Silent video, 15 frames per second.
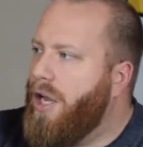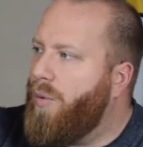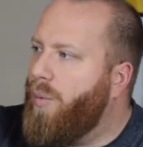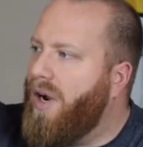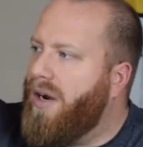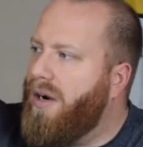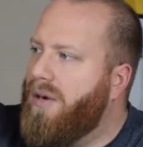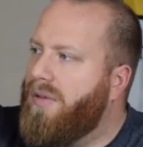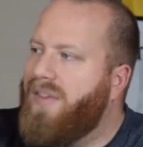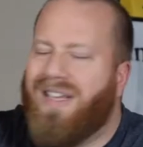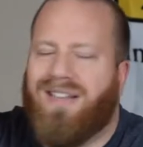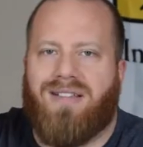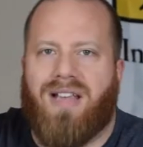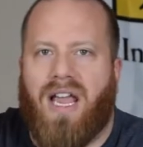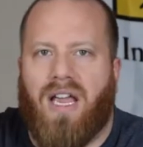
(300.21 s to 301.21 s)
where
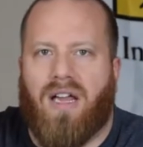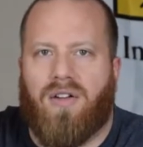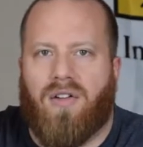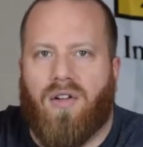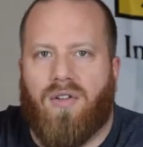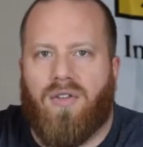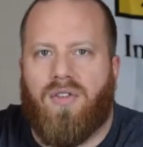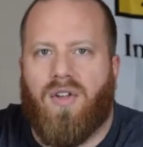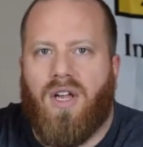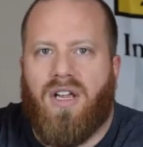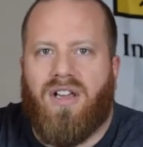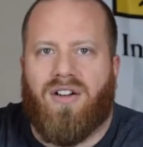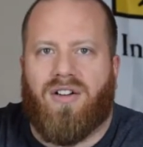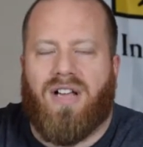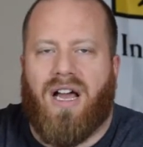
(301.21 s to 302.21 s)
these handles,
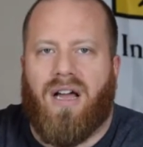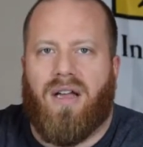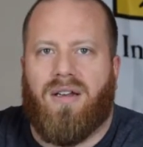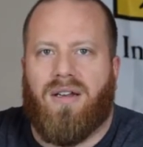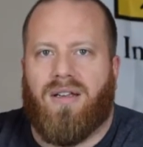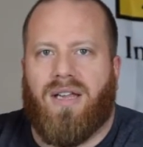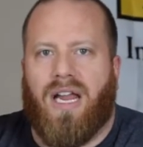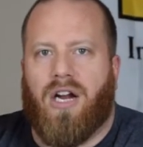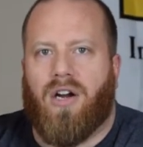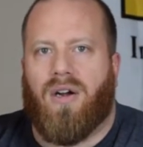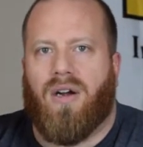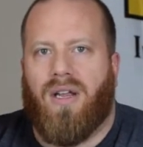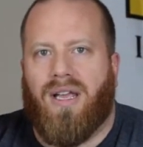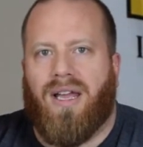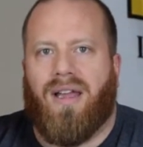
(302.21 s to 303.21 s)
you're kind of
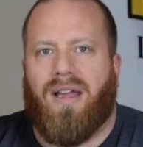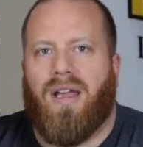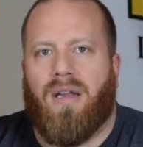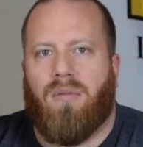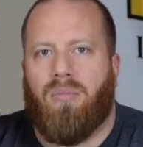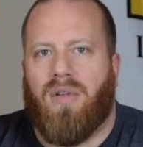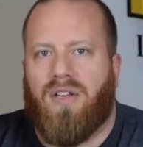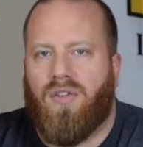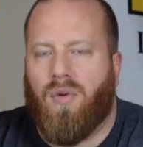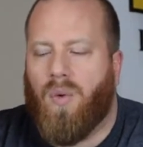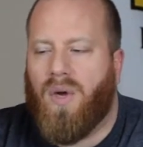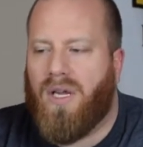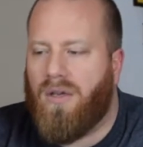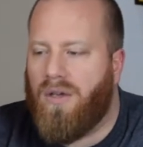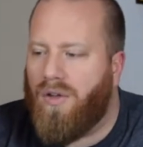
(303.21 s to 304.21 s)
carrying it in between